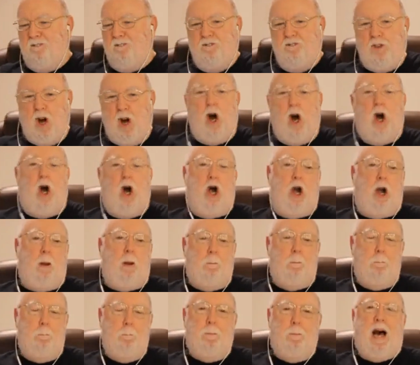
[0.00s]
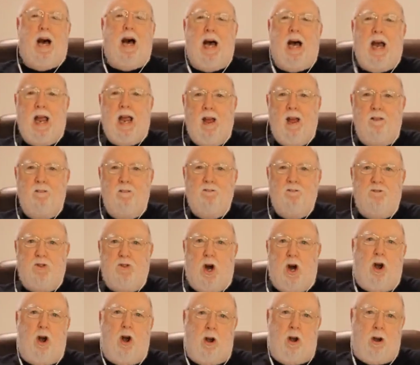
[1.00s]
far, by
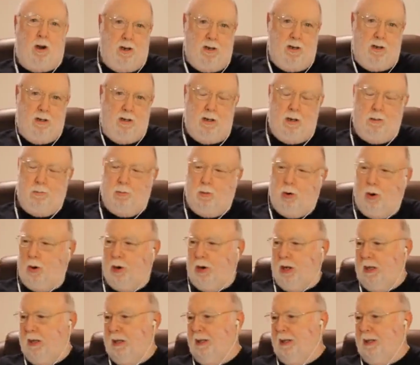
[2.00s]
far, I'm quoting,